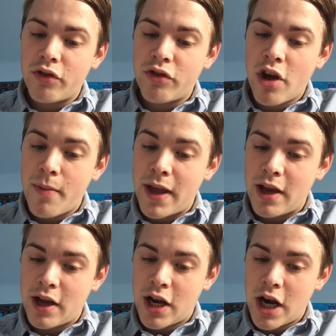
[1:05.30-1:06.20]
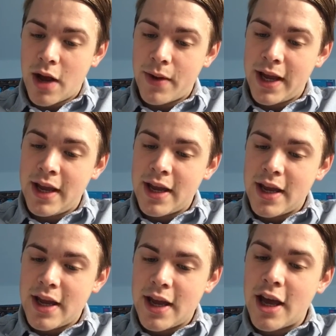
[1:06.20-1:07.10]
Toby and Chloe
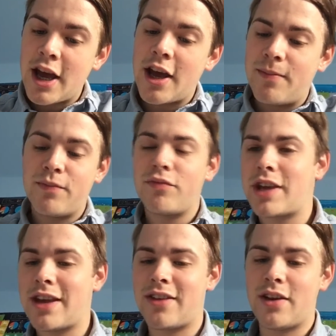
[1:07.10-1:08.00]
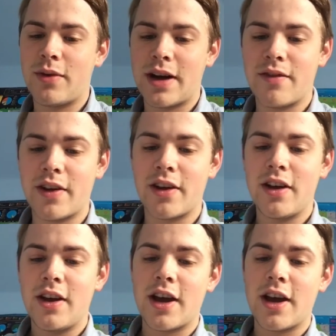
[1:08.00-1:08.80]
kissing, whatever.